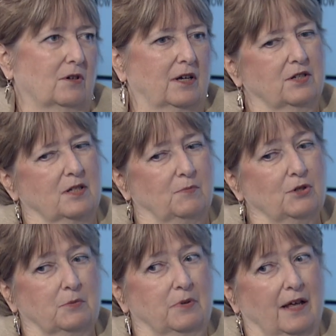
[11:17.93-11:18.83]
I just
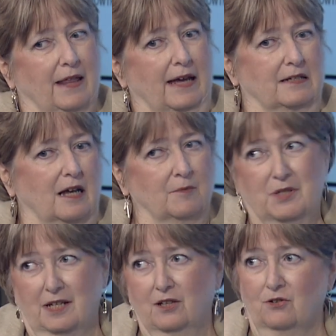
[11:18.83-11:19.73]
multiply that times
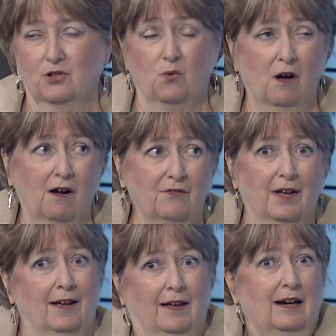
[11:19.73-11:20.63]
10 or 12
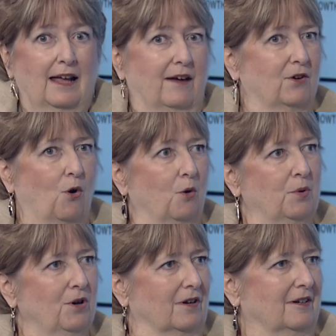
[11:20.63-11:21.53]
and I have a whole
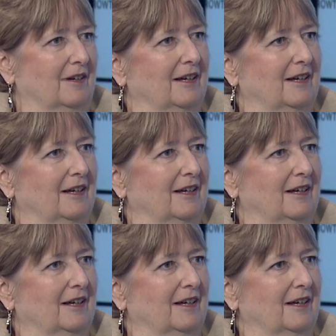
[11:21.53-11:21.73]
book.